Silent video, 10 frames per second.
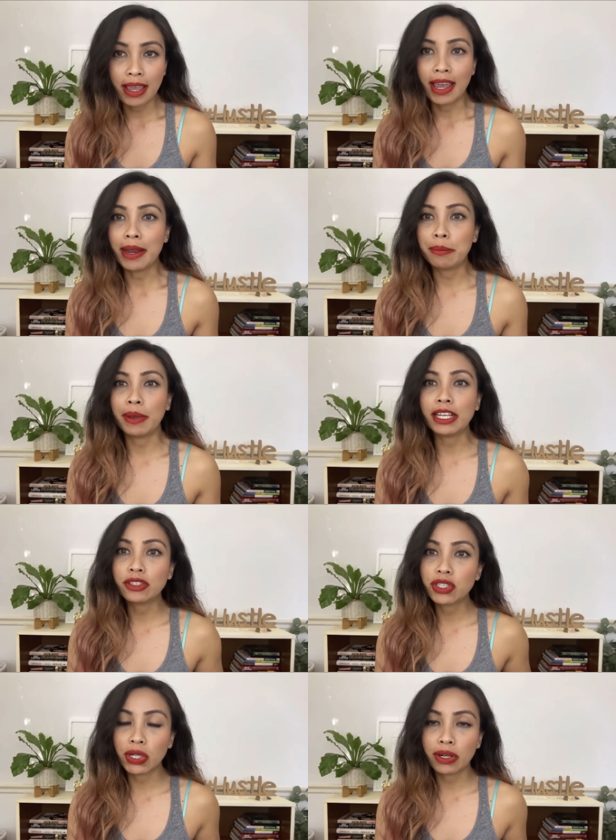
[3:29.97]
and make
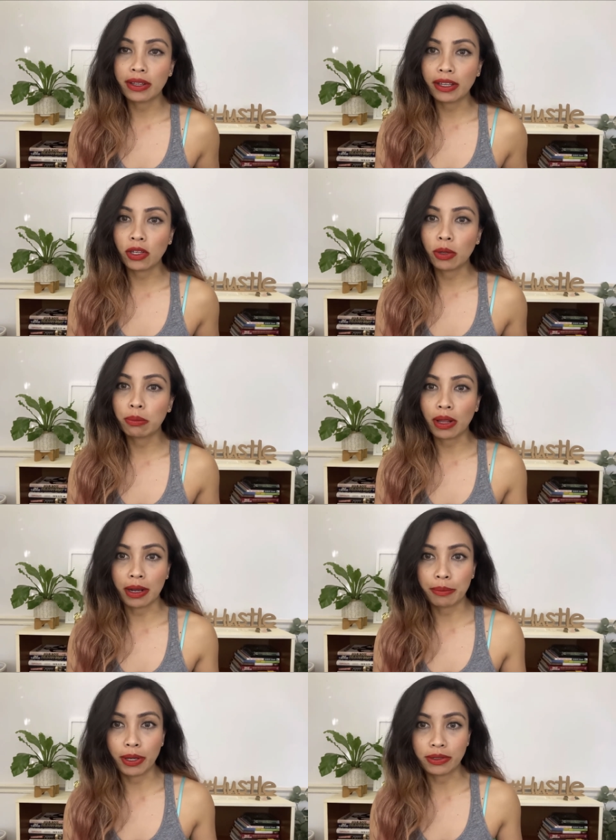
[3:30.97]
sure that your
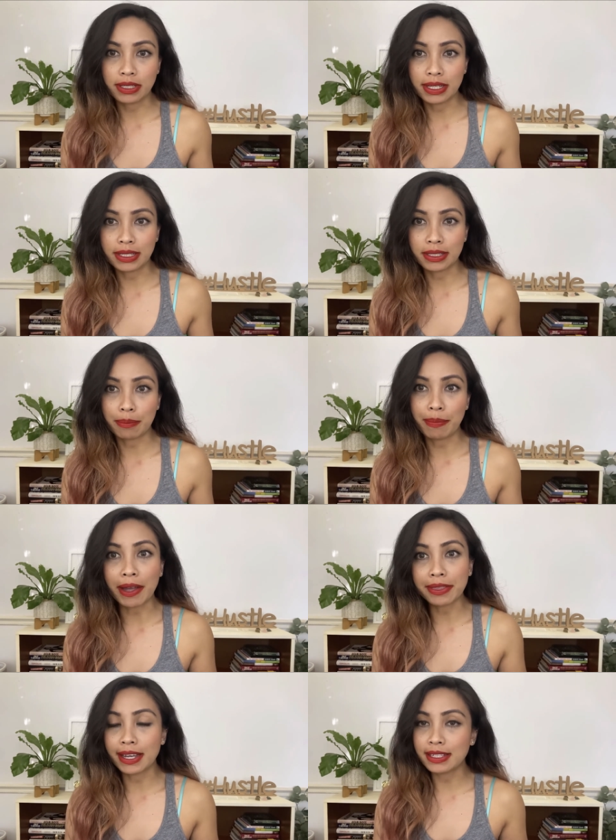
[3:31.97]
blog post is
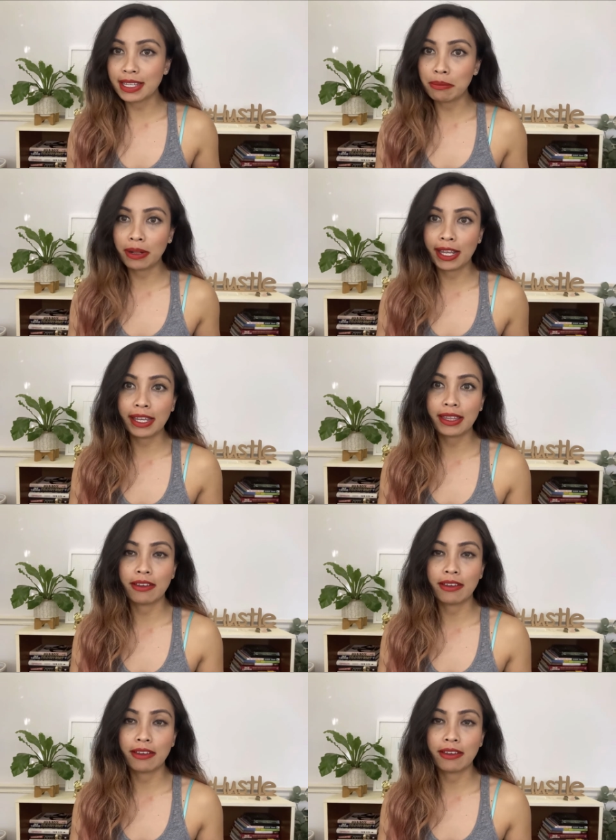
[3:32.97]
about that same length,